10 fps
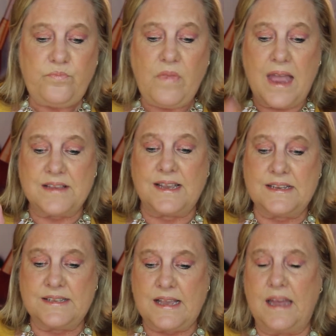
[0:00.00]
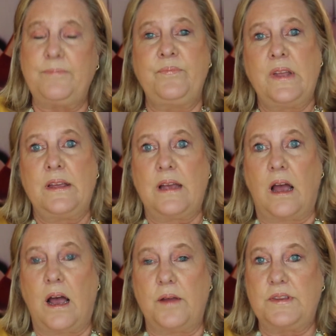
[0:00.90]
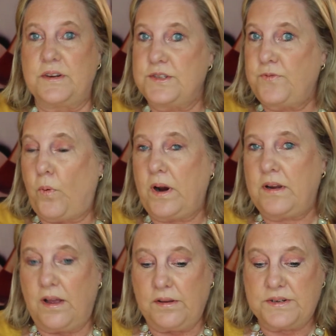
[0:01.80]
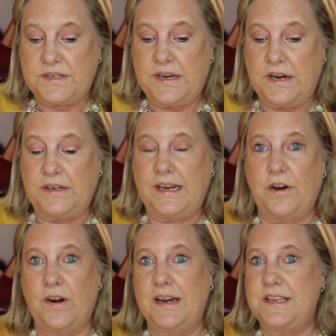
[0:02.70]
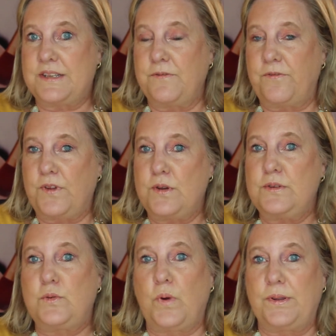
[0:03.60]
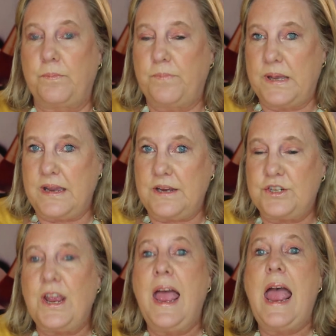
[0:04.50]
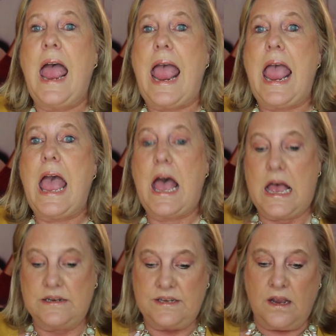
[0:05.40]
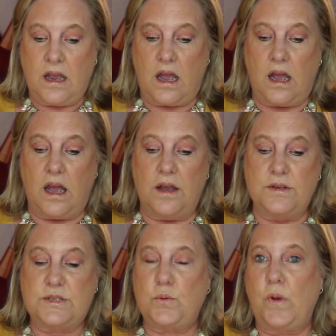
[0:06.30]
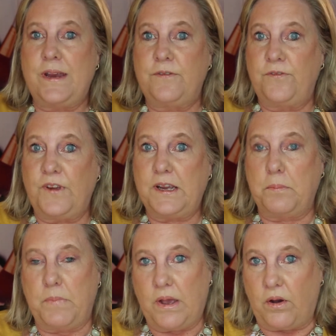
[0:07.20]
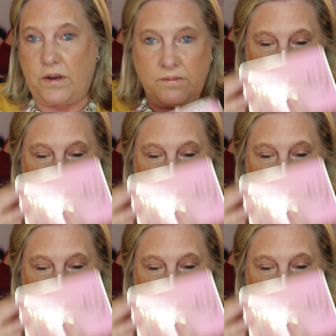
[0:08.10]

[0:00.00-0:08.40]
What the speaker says: As I said, there's 4 colors here and here. It is infused with peach and sweet fig milk.